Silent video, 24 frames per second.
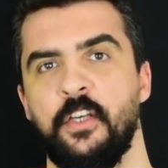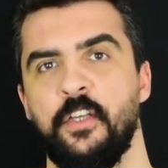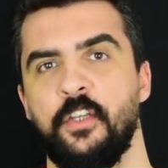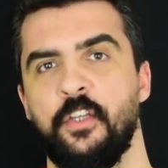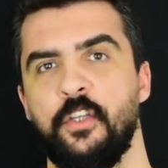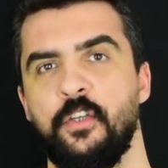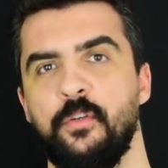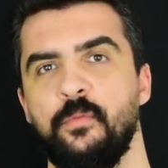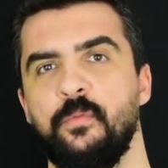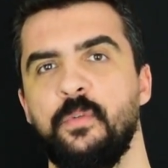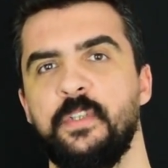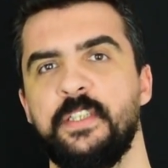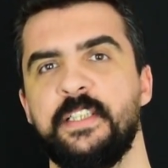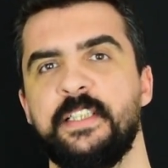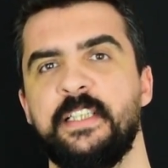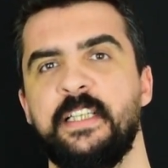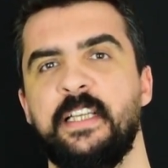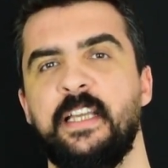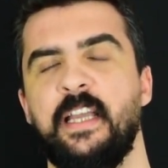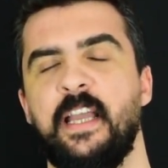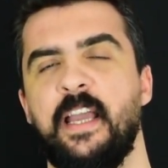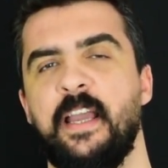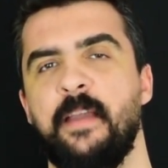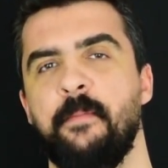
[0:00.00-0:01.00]
you will
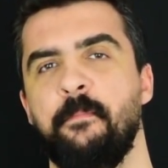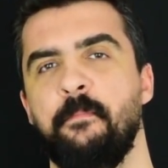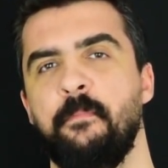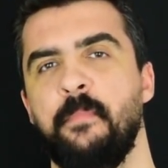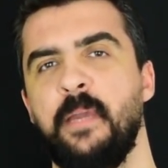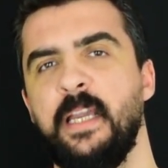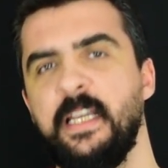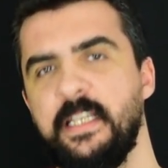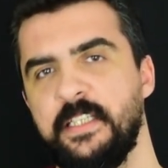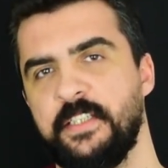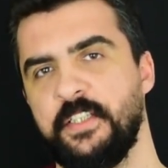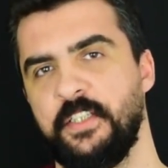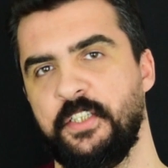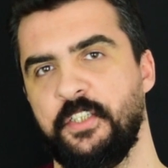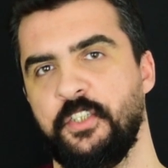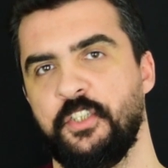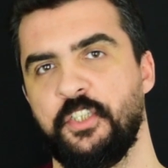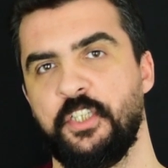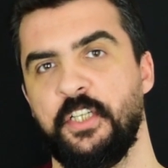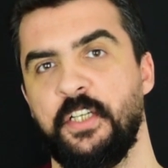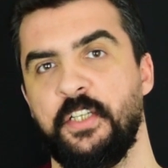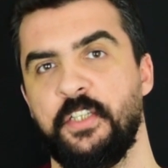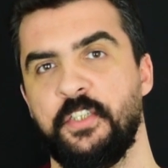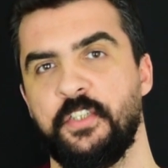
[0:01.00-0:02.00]
see amazing
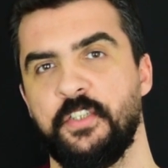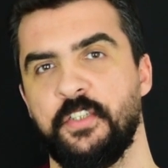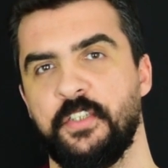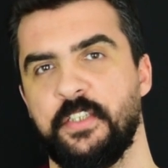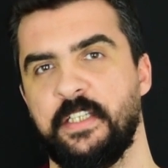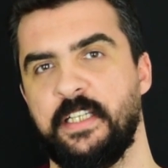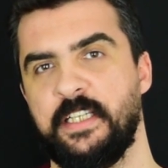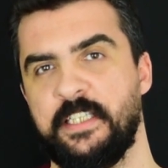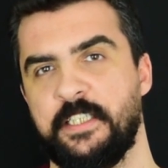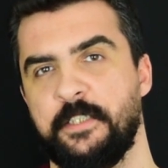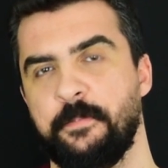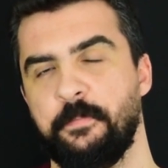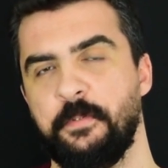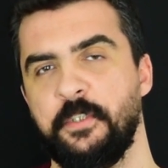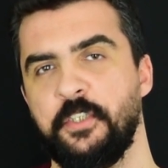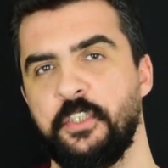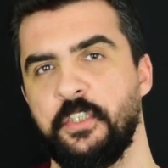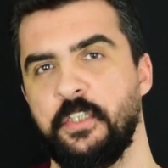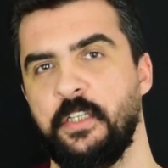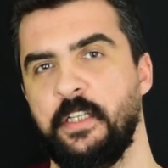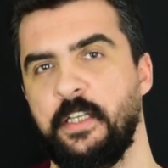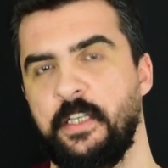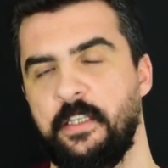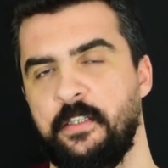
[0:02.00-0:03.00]
changes,
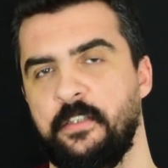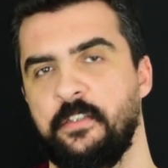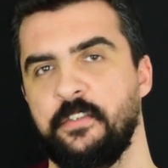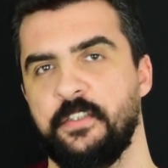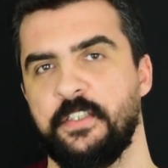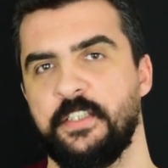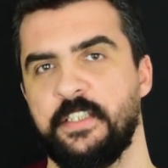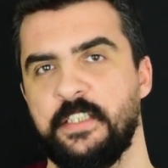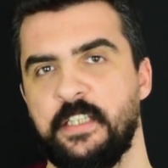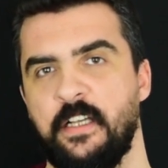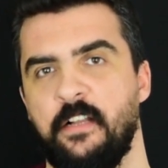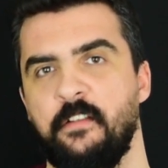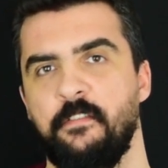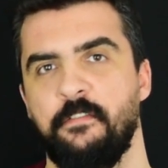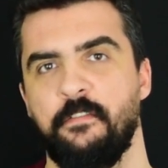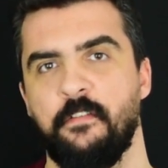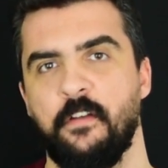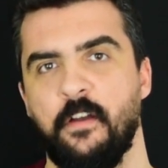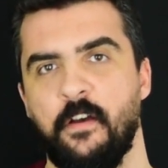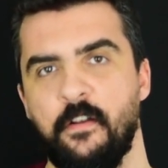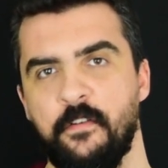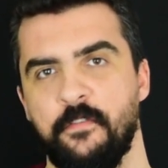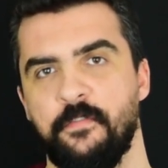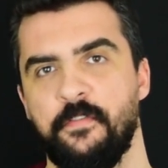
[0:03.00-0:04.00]
especially in your
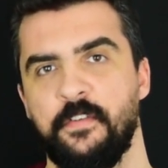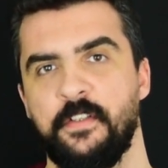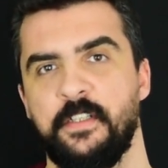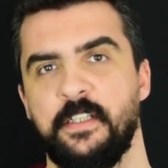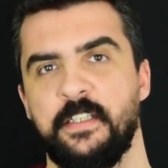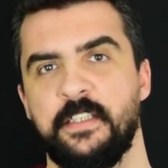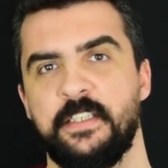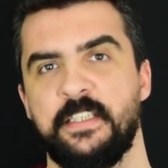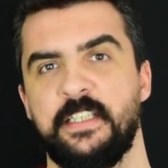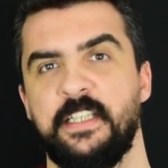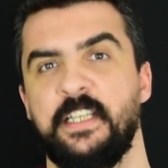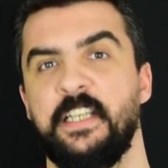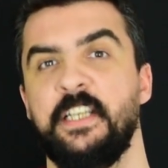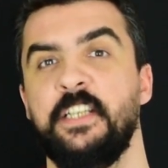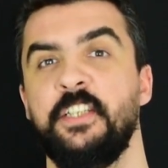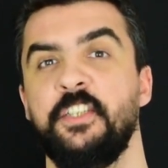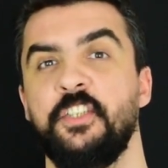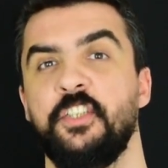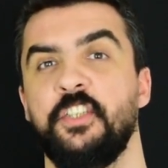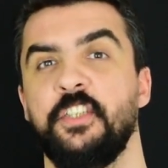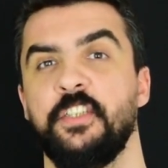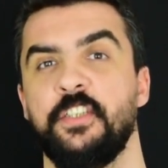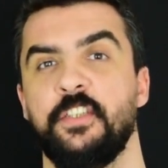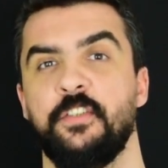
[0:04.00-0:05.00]
self-confidence
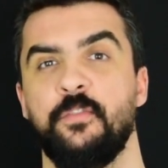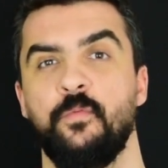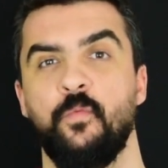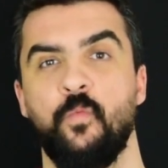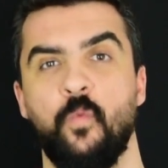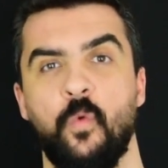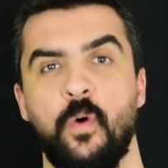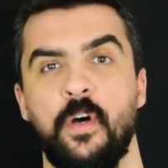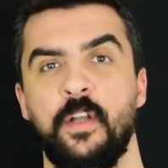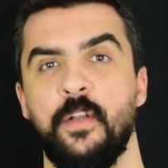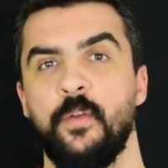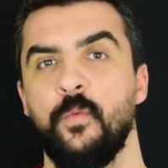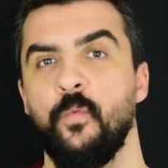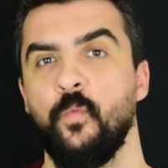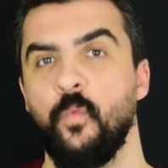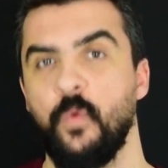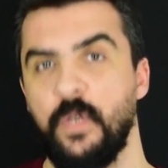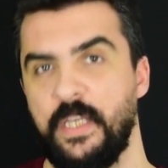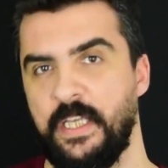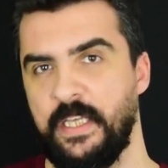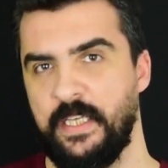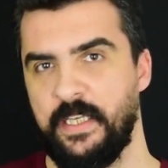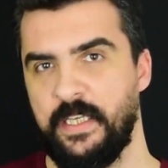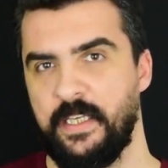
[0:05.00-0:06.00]
in just 1
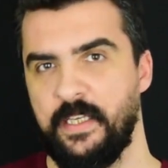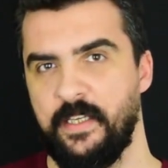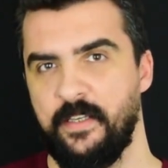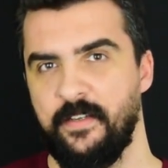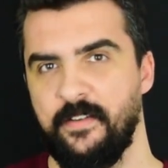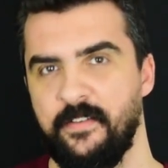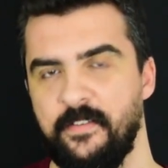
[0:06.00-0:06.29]
week.